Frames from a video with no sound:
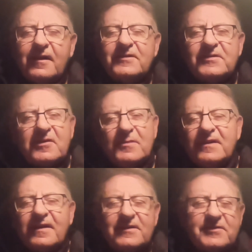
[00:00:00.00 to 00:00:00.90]
I just
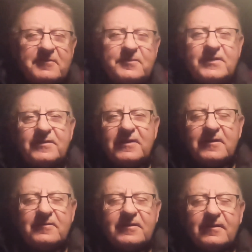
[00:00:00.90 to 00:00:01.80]
commit that scripture to
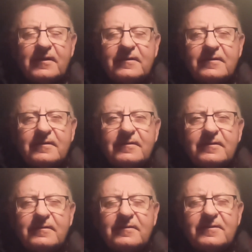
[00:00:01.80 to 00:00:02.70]
you tonight
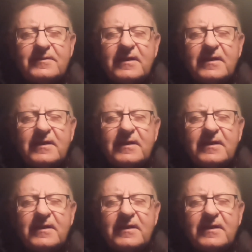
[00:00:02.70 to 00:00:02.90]
and uh,